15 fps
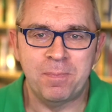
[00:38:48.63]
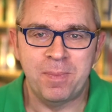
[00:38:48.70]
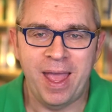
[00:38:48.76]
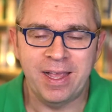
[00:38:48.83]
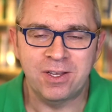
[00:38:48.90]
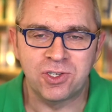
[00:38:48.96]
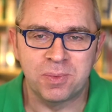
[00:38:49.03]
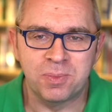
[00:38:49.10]

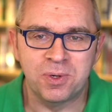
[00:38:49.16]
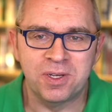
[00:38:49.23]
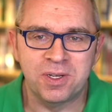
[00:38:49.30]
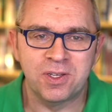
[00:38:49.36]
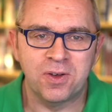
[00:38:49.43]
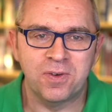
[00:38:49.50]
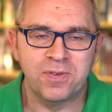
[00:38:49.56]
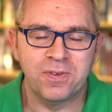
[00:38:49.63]
extra bonus
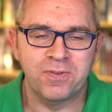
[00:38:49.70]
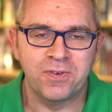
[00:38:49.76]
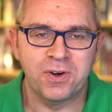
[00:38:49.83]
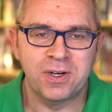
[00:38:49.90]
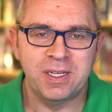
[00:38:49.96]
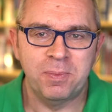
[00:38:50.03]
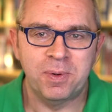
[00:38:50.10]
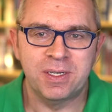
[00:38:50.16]
of
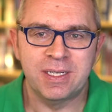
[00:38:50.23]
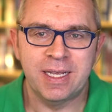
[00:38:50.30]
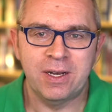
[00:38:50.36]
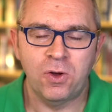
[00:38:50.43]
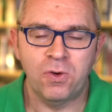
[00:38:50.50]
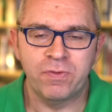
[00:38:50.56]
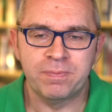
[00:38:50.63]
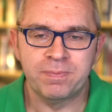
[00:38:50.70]
40%
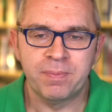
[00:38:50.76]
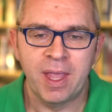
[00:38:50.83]
off.